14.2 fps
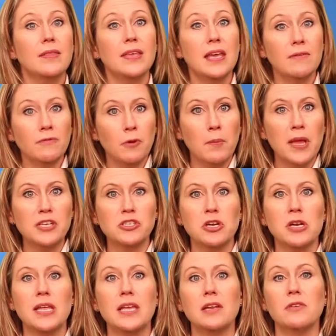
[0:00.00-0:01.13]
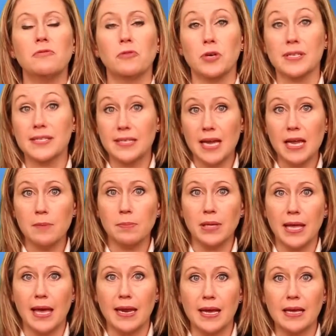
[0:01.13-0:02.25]
the information needed for estate
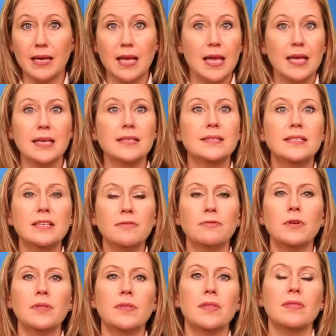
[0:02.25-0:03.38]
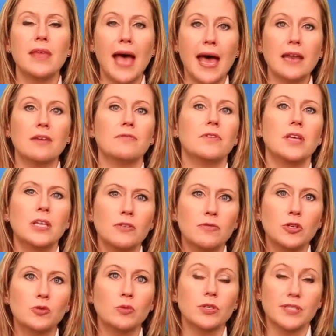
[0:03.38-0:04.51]
planning is different than that of
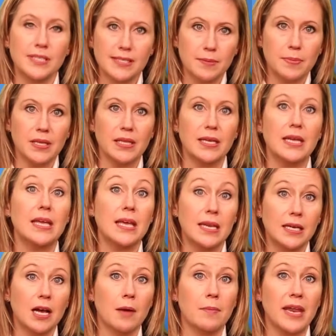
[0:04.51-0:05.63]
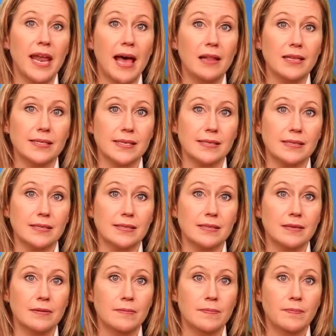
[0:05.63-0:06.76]
individual disability income analysis.
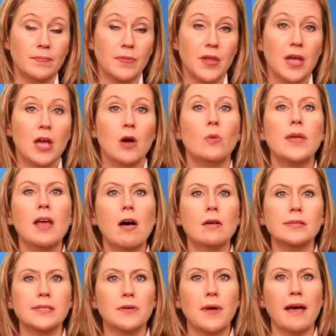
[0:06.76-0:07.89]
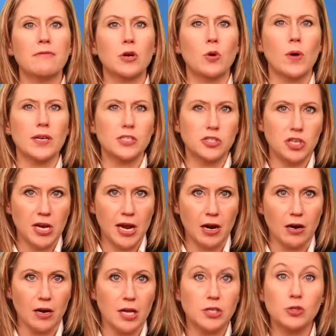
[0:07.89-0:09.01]
We also have a
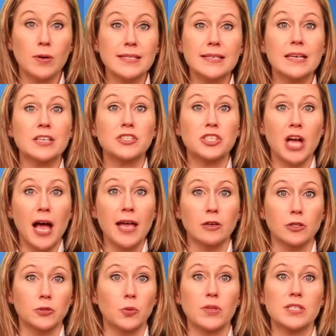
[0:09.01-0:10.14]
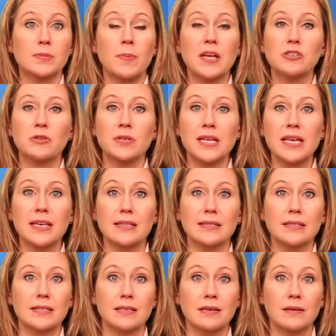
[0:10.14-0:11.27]
questionnaire addressing a child with special
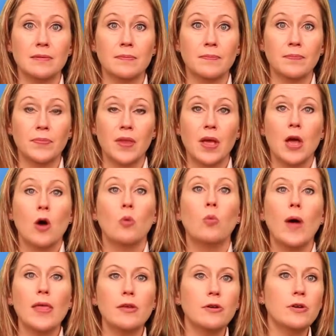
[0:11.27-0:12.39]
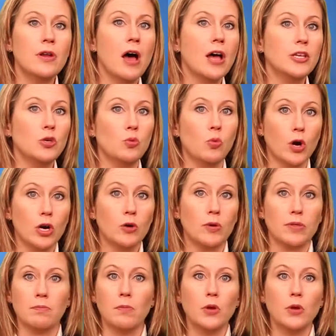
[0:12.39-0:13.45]
needs. Whether or not you work with